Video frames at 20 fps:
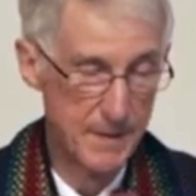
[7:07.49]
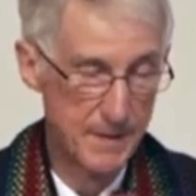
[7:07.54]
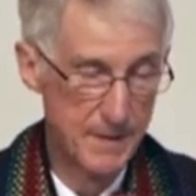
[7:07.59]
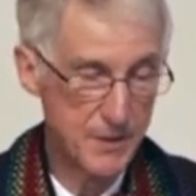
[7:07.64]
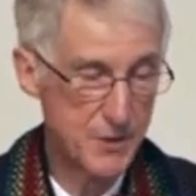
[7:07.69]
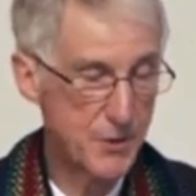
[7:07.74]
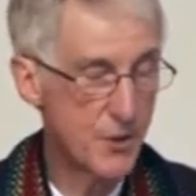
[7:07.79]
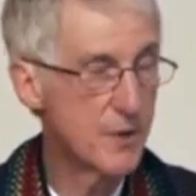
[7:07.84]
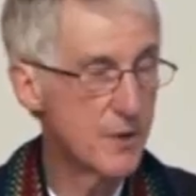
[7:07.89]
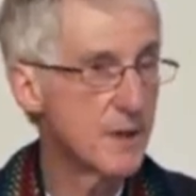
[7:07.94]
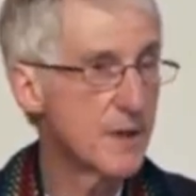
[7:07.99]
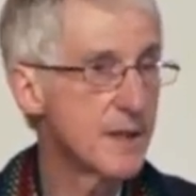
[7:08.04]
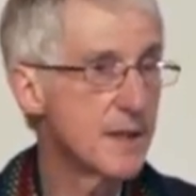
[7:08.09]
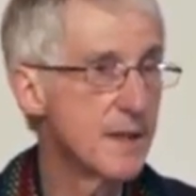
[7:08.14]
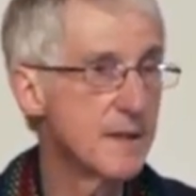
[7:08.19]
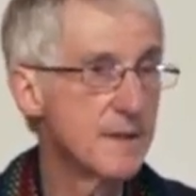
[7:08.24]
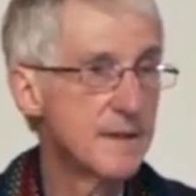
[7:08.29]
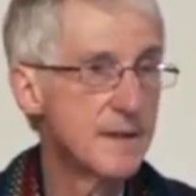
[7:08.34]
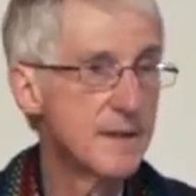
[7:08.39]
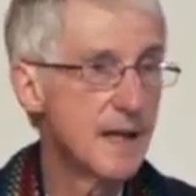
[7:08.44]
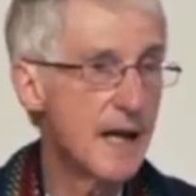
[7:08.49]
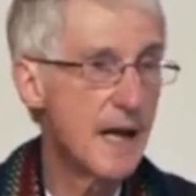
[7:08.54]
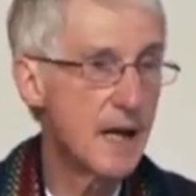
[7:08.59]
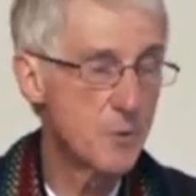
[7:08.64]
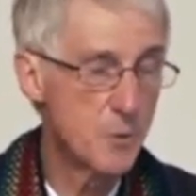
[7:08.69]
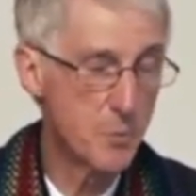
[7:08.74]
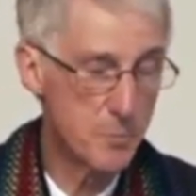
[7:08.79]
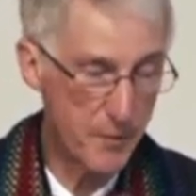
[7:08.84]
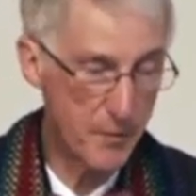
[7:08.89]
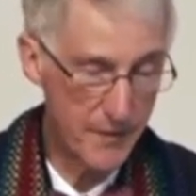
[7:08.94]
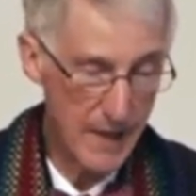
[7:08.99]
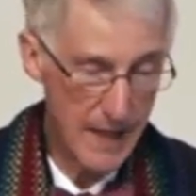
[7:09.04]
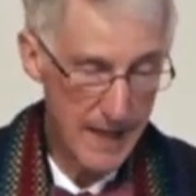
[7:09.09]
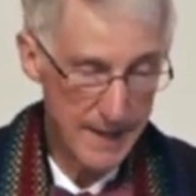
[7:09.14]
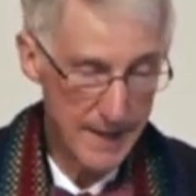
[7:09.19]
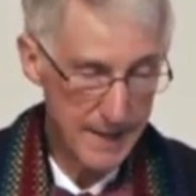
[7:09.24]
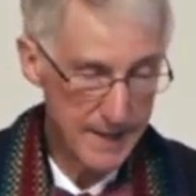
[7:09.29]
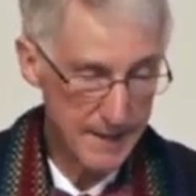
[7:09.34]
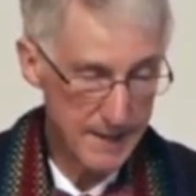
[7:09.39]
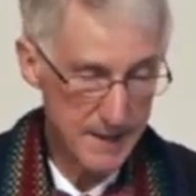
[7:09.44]
Shortly, I will provide
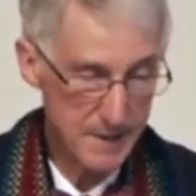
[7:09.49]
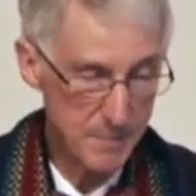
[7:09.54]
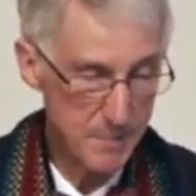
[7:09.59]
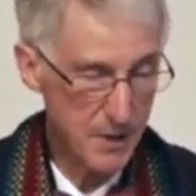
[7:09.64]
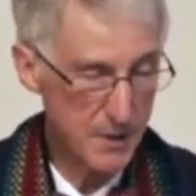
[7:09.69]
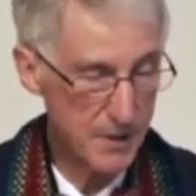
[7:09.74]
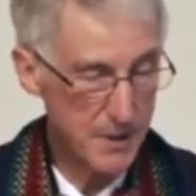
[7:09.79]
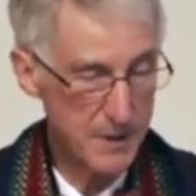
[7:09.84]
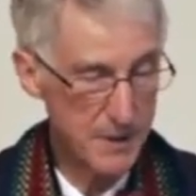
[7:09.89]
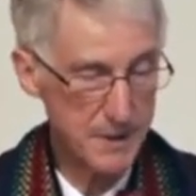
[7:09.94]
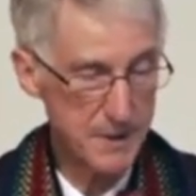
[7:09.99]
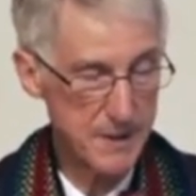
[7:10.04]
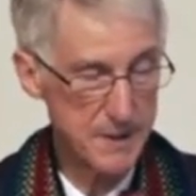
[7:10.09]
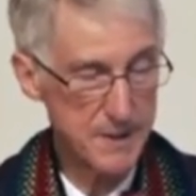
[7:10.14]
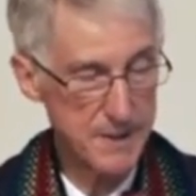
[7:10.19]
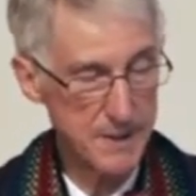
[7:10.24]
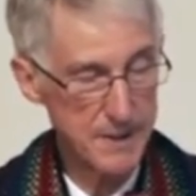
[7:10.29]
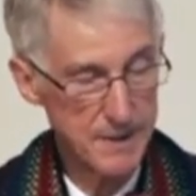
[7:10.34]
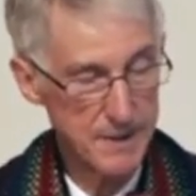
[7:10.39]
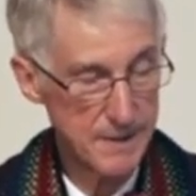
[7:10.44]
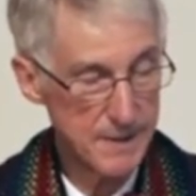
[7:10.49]
an experience,